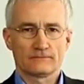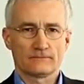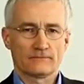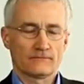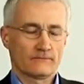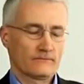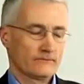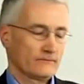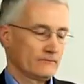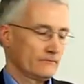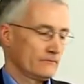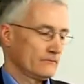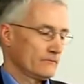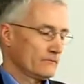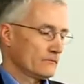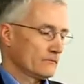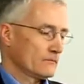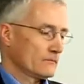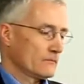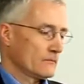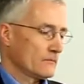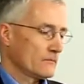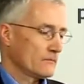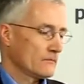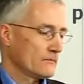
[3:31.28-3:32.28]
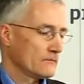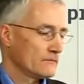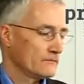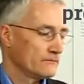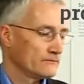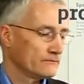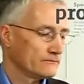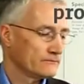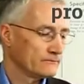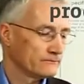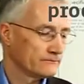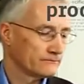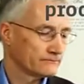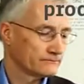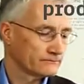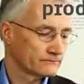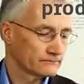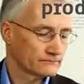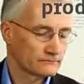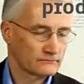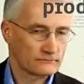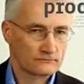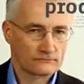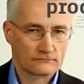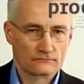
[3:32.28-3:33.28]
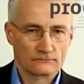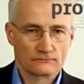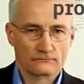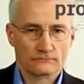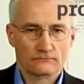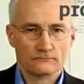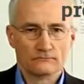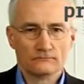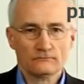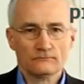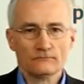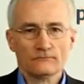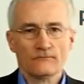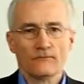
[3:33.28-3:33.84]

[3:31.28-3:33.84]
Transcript: No one is speaking in this clip.